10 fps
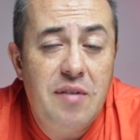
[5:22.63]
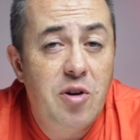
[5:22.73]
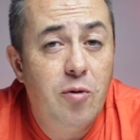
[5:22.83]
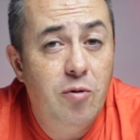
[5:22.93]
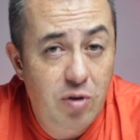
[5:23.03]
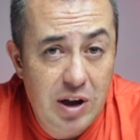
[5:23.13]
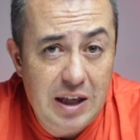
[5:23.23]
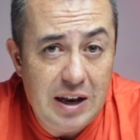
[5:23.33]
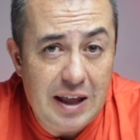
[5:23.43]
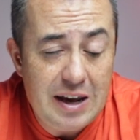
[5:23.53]
If you
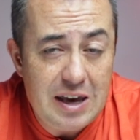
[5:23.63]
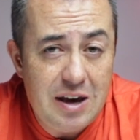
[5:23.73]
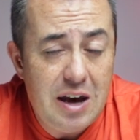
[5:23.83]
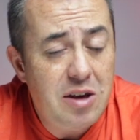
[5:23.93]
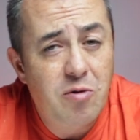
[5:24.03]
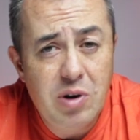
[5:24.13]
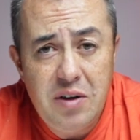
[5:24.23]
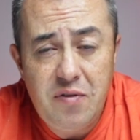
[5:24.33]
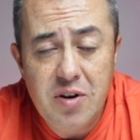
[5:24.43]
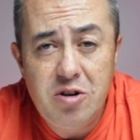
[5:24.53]
really like it and you're
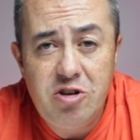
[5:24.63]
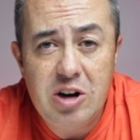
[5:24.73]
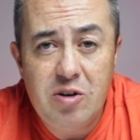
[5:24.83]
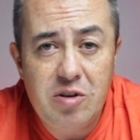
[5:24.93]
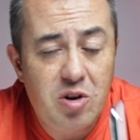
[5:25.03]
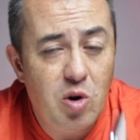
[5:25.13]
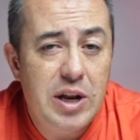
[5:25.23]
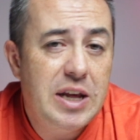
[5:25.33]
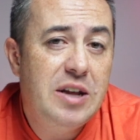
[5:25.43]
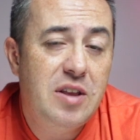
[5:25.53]
really feeling generous, go
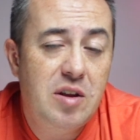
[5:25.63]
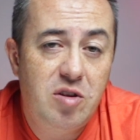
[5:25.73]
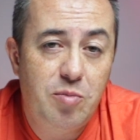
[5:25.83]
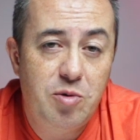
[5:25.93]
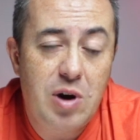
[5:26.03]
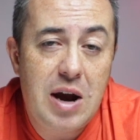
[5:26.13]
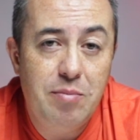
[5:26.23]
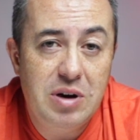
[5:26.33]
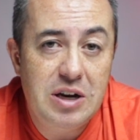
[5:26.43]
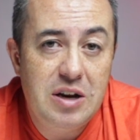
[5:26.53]
ahead and hit that
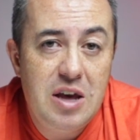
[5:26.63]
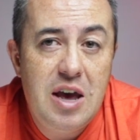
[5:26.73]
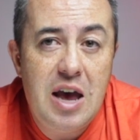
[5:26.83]
subscribe button.